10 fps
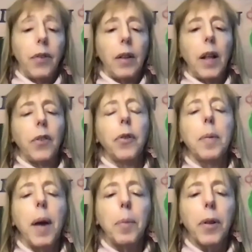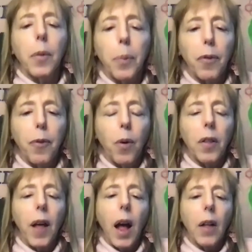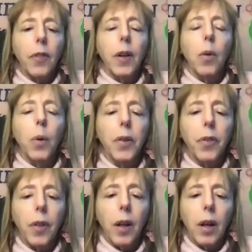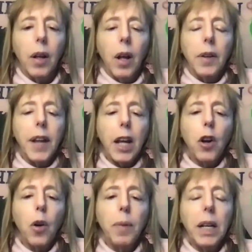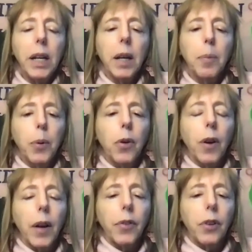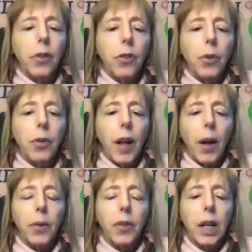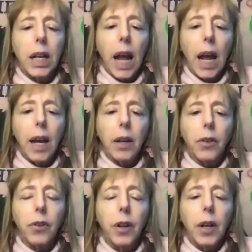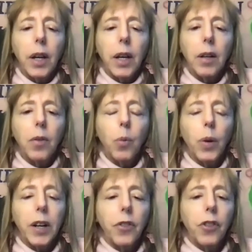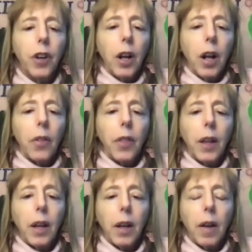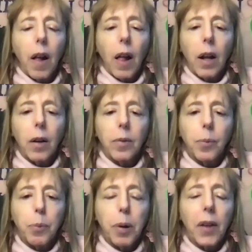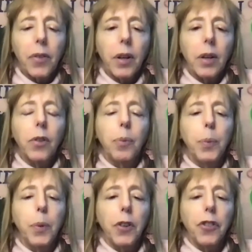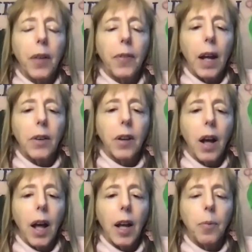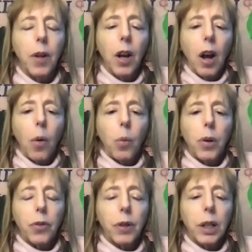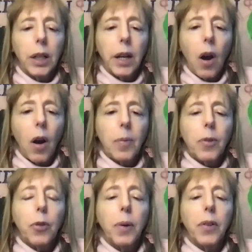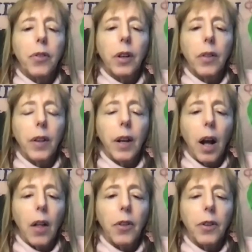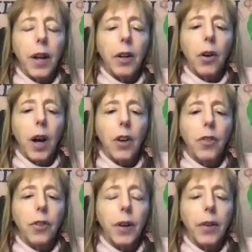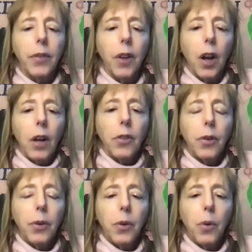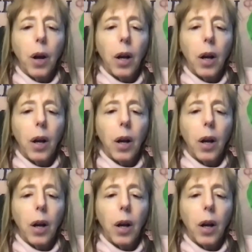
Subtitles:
and let's remember that before that, there was the NATO meeting in Bucharest in 2008, in which the President Bush at that time was really arm twisting the other NATO countries to